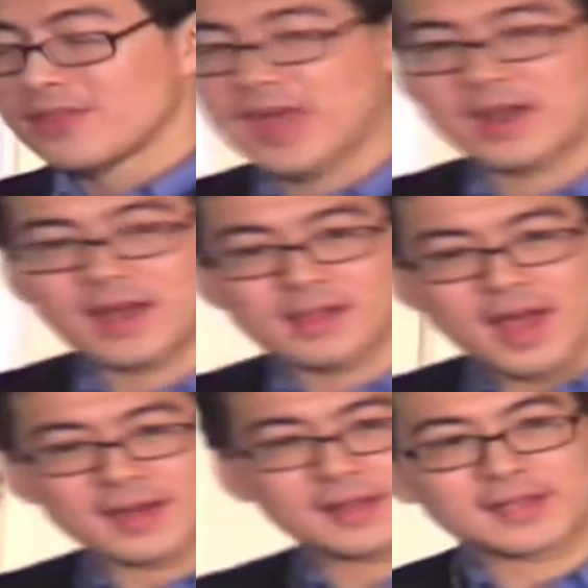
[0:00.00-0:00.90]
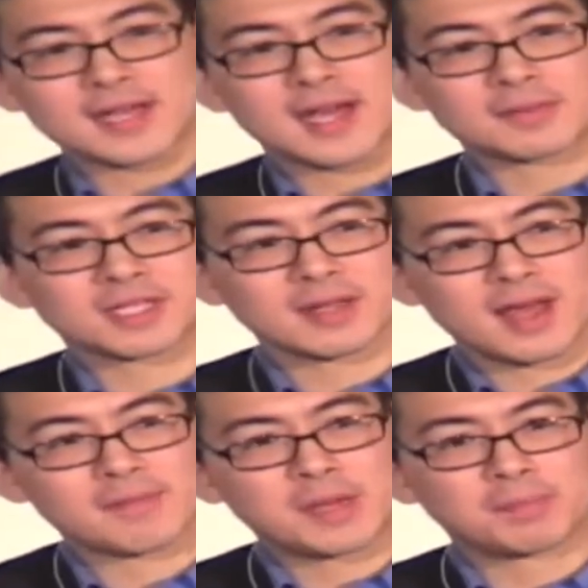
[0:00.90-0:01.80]
that a lot of the times, a
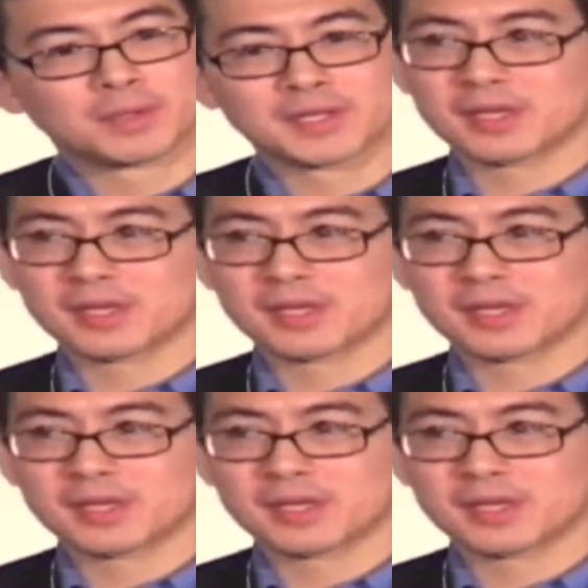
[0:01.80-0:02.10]
lot of people in